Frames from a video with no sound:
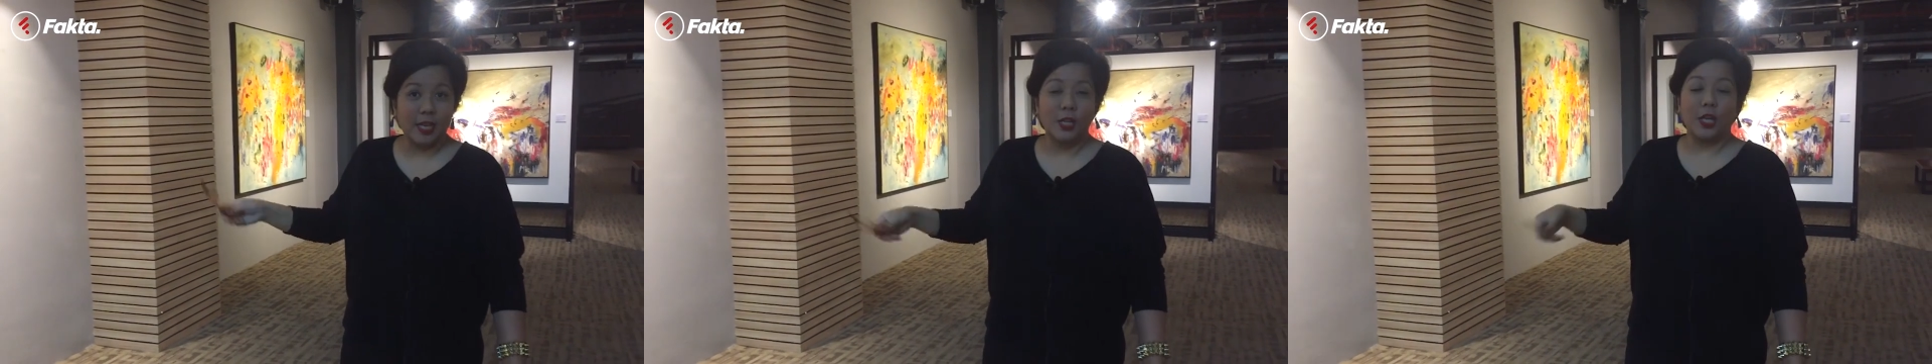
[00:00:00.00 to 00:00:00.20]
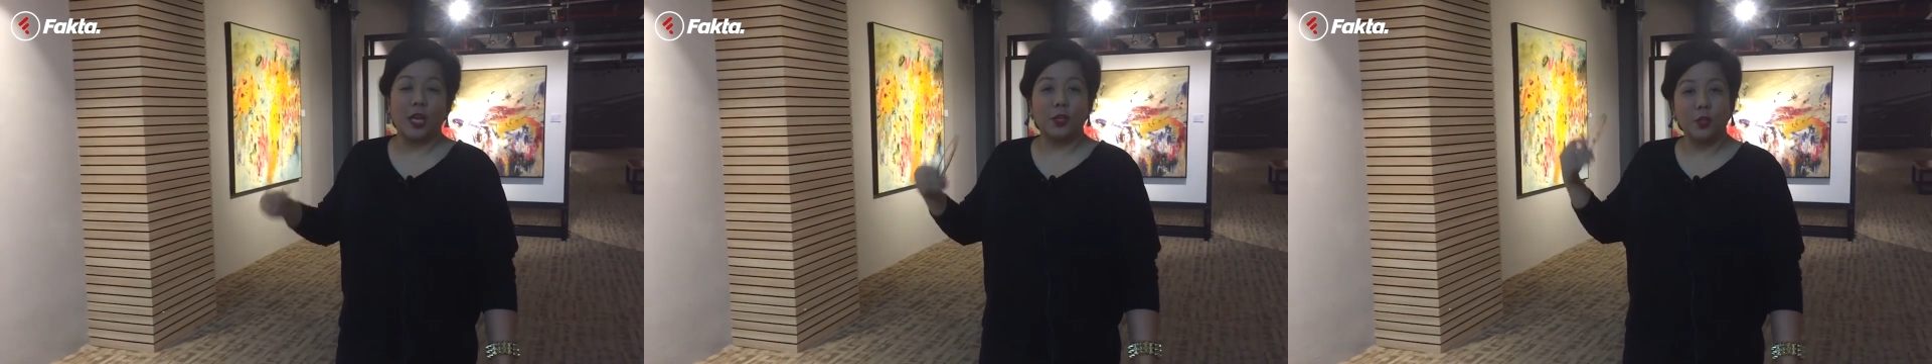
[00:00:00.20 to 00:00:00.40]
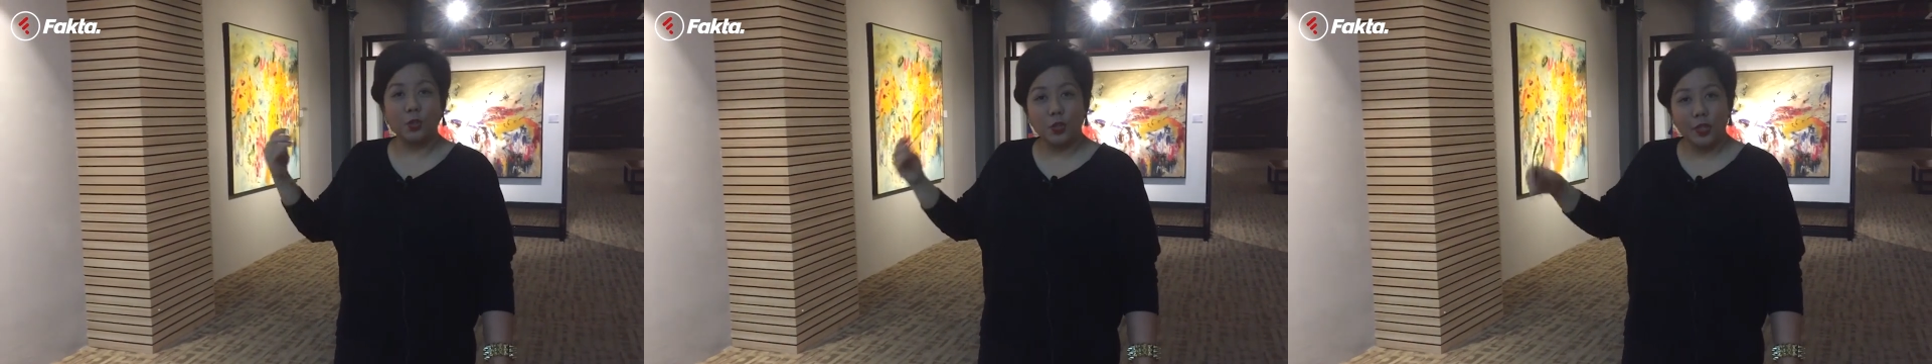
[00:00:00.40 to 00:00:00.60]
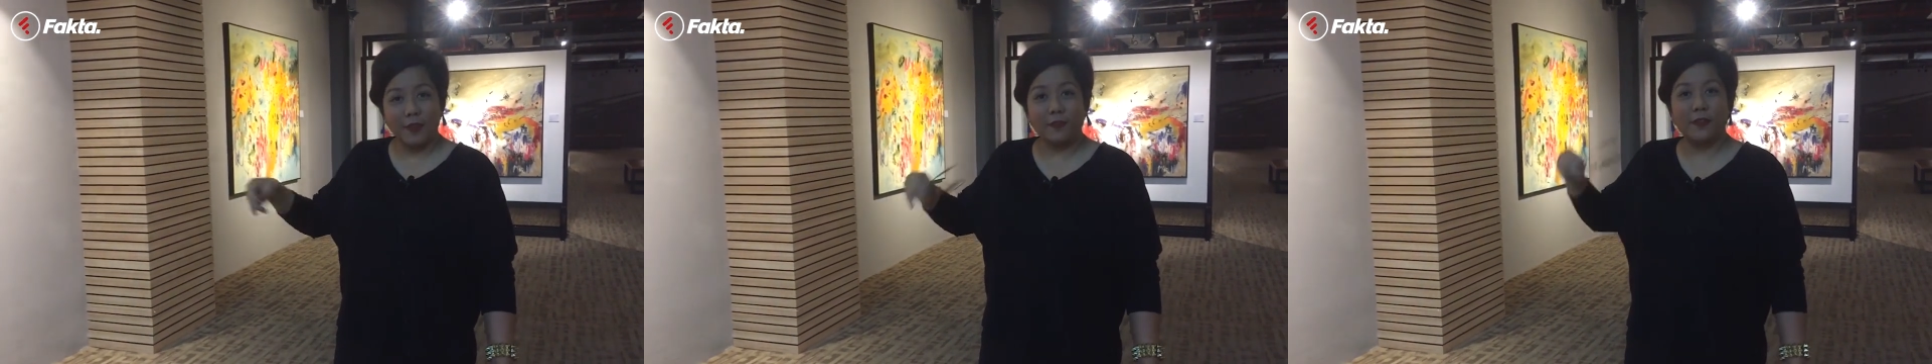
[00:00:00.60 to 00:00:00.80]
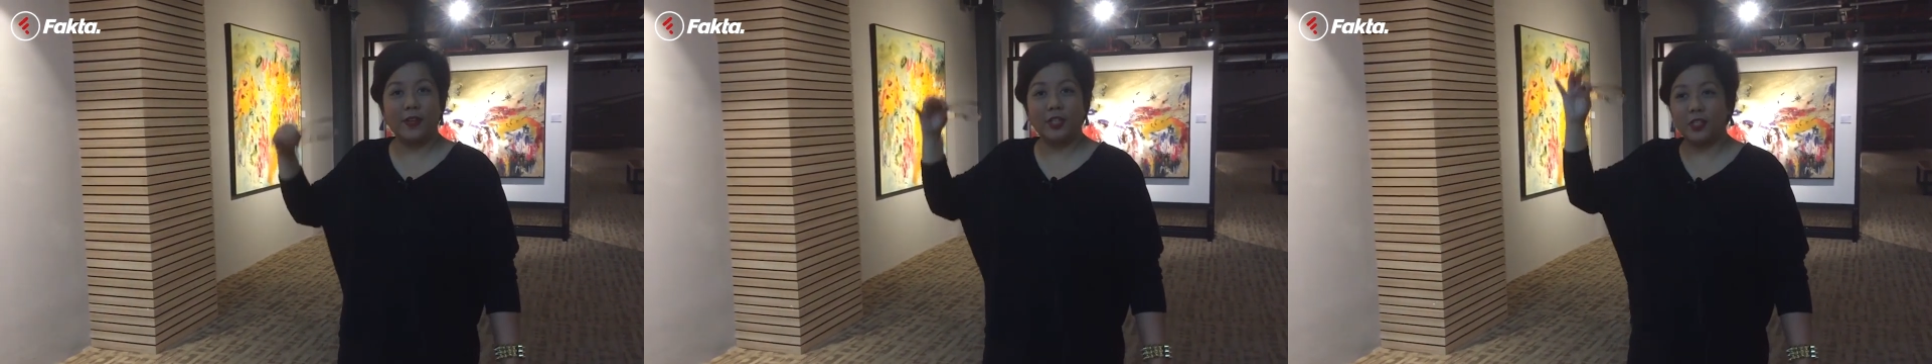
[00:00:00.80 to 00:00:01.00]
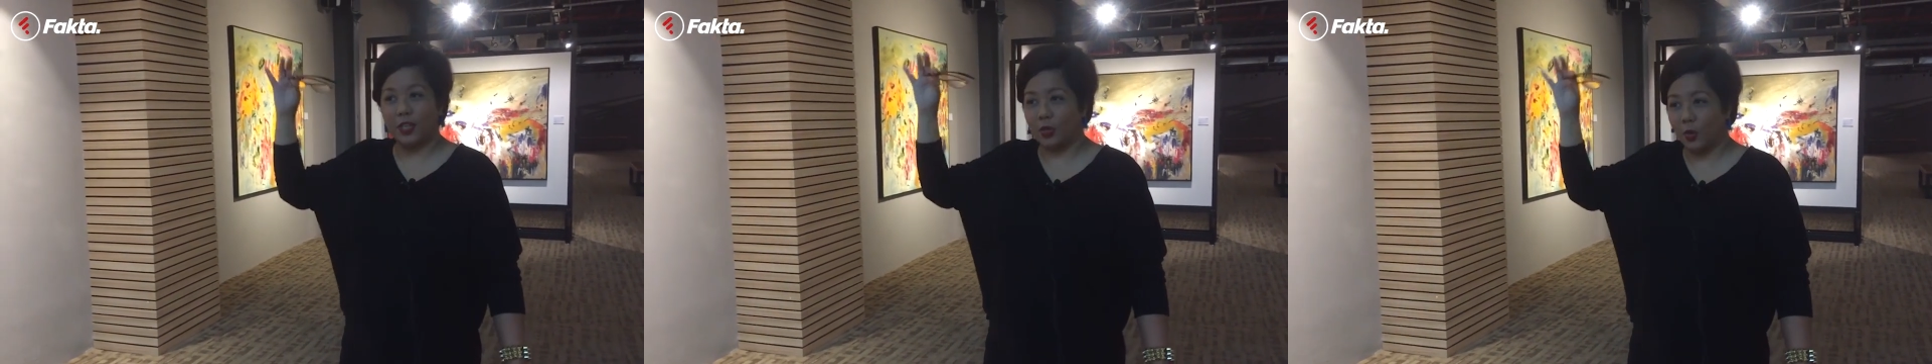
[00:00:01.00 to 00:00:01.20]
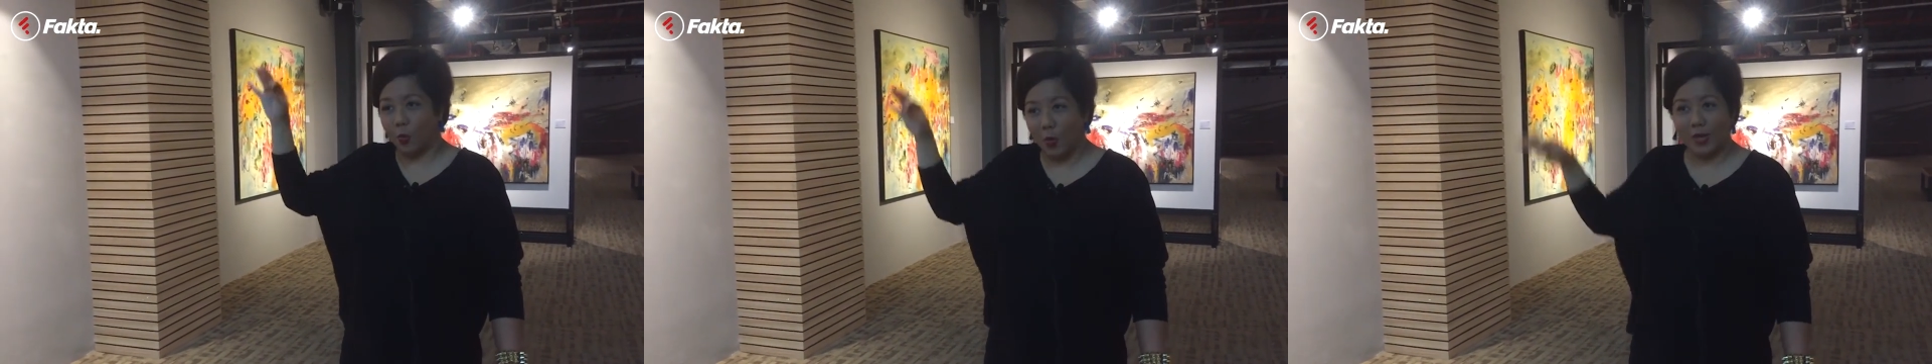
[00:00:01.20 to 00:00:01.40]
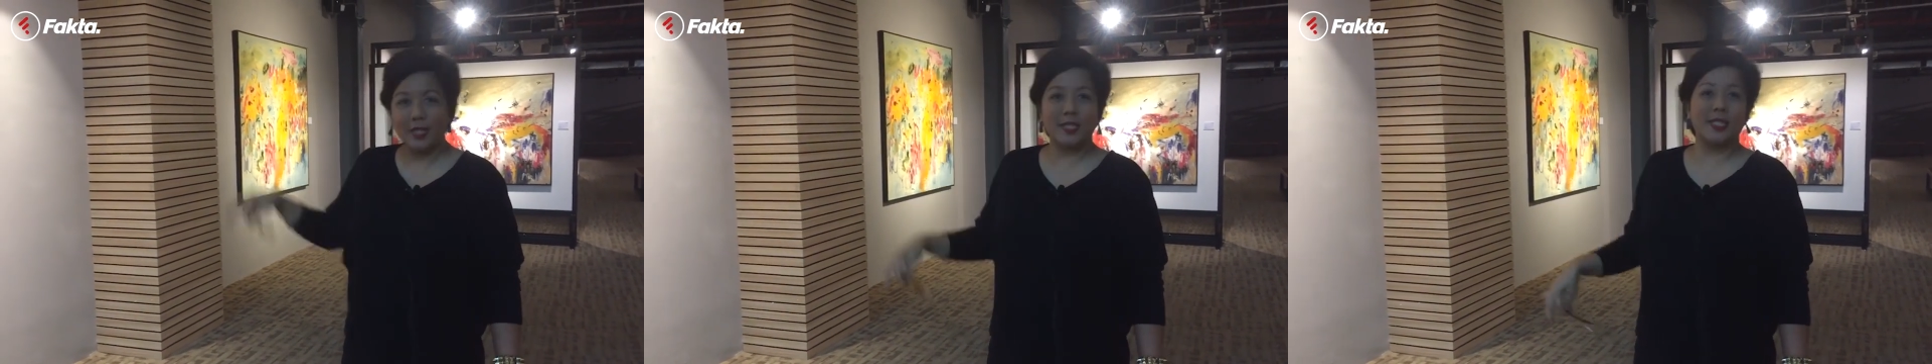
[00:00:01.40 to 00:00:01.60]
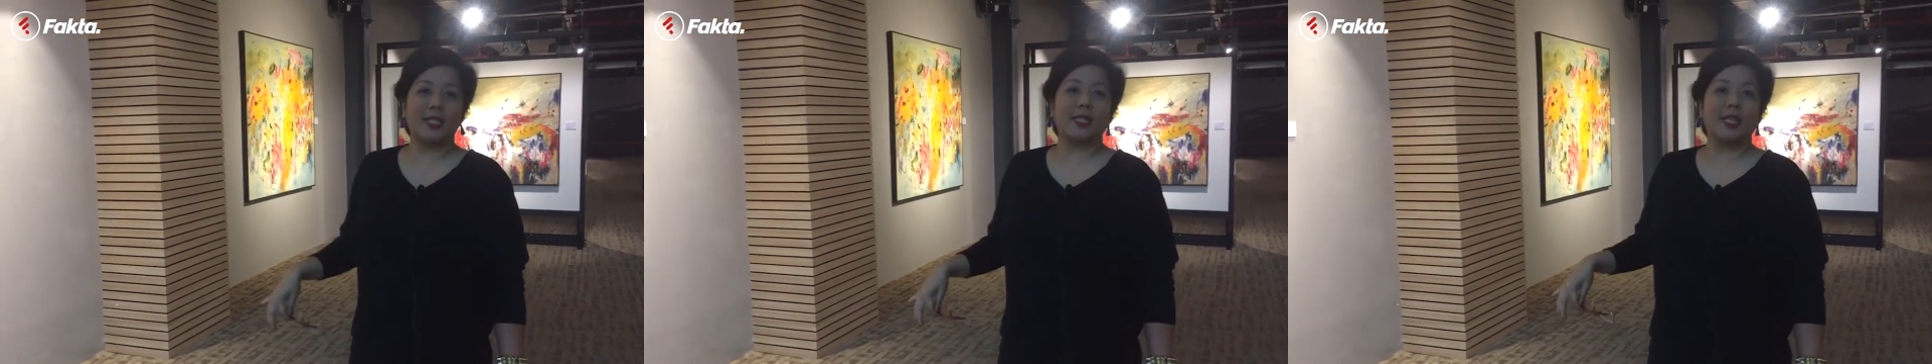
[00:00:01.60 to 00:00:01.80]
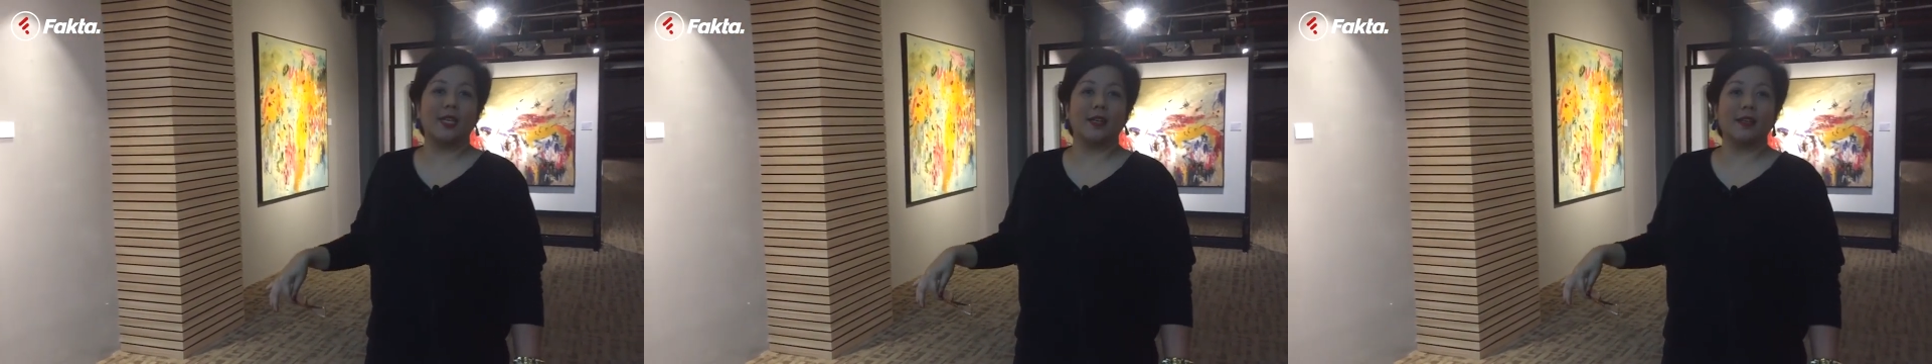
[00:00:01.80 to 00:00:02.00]
I usually finish it in one
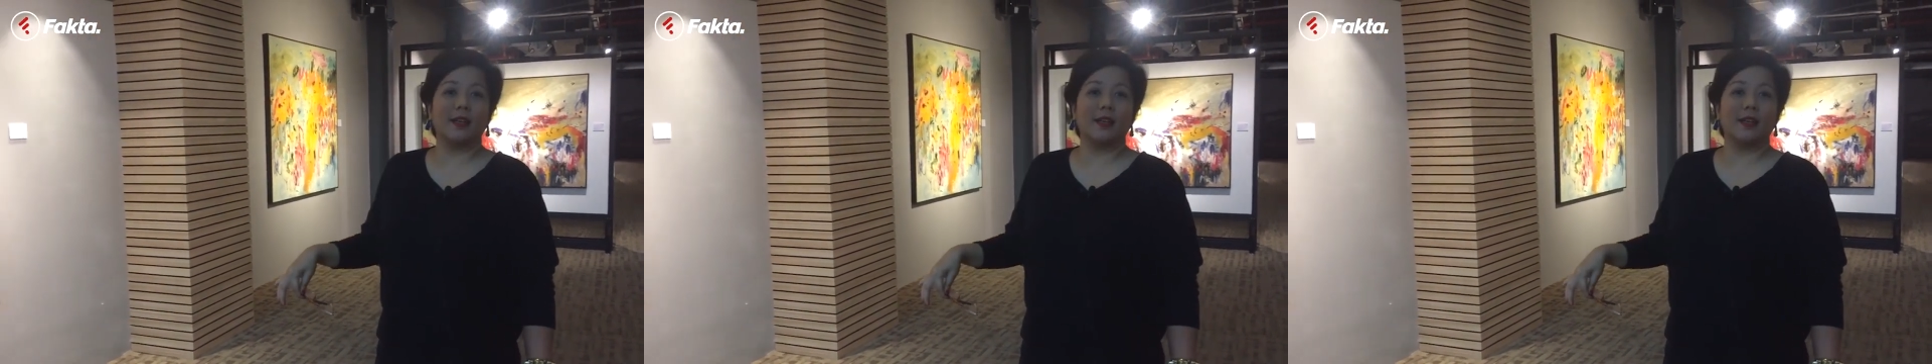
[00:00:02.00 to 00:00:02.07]
sitting.